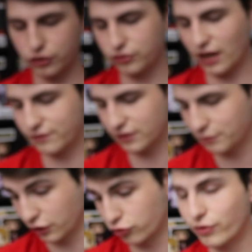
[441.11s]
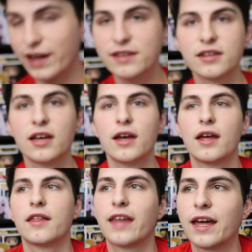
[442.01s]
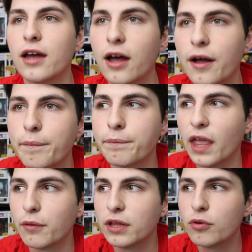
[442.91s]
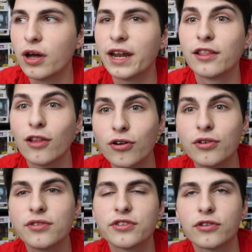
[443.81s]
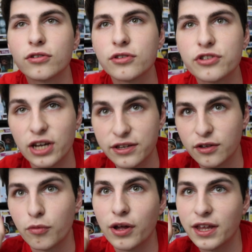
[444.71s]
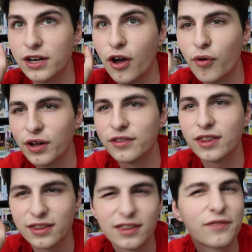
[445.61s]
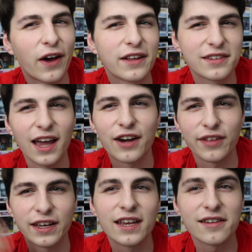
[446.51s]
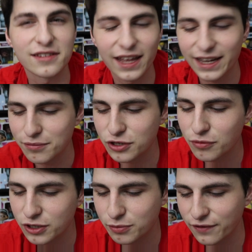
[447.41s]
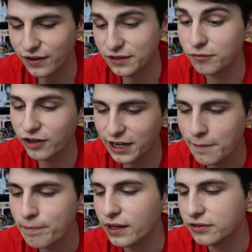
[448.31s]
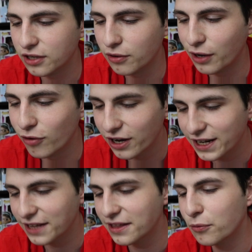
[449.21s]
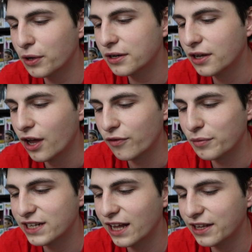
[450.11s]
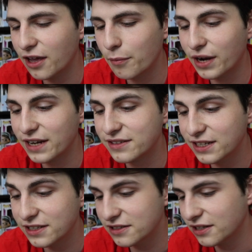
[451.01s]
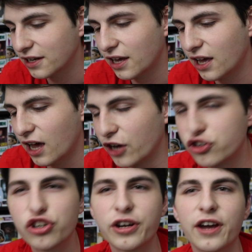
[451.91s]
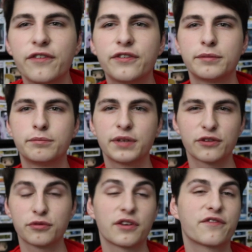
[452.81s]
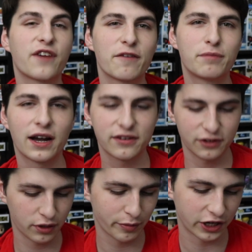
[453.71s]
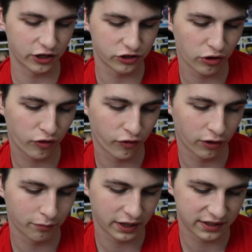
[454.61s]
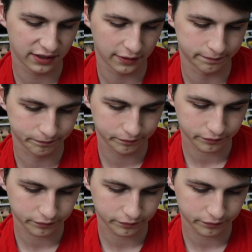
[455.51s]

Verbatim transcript: do have something great that um, I really want. And Lars Ulrich is the one that Noah finds kind of like, he doesn't like him too much, but he finds him funny. So I wanted to get that one from Metallica, but I didn't. I should have, because it was only five bucks and it would have been a good joke for him. But um,